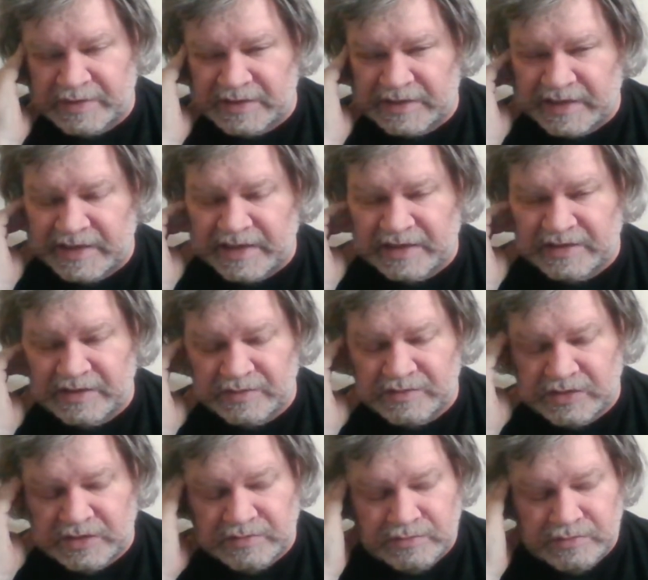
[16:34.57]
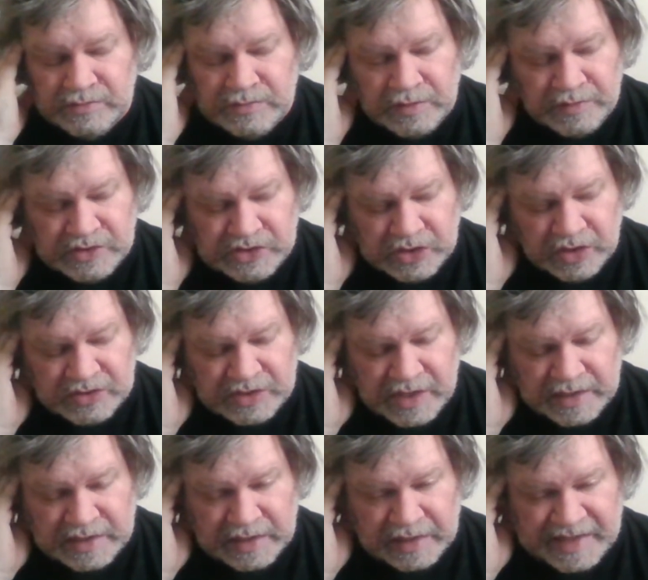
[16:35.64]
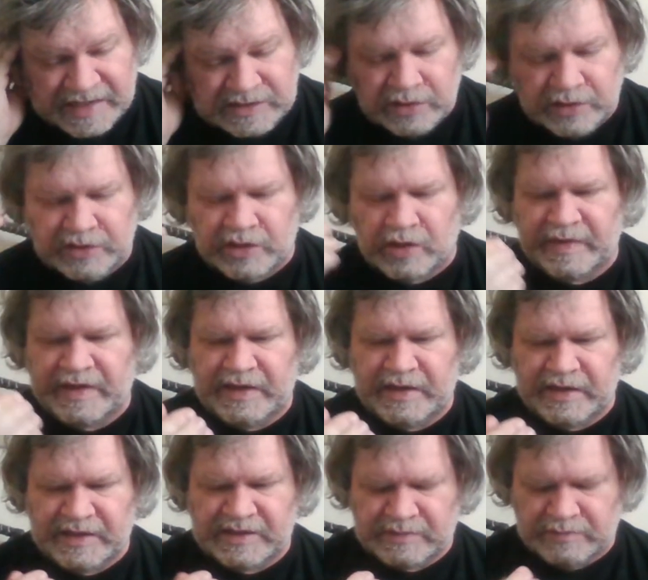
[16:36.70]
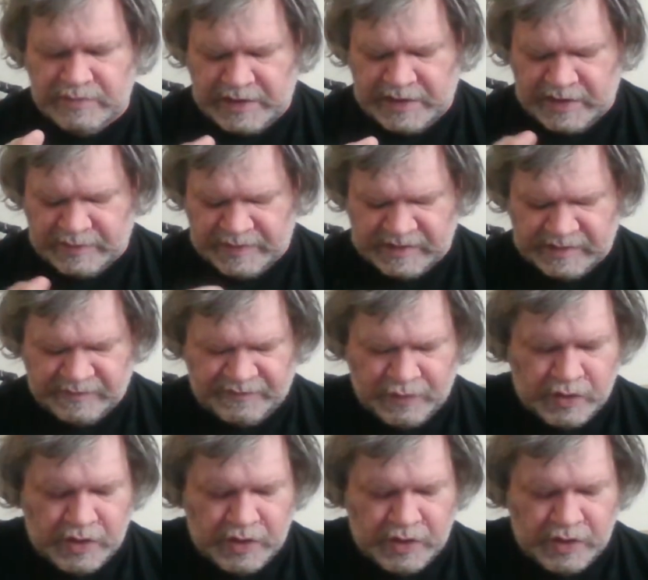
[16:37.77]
But yeah, the, the, the reserves are not going to last long at all. We need to get some money and we get some food.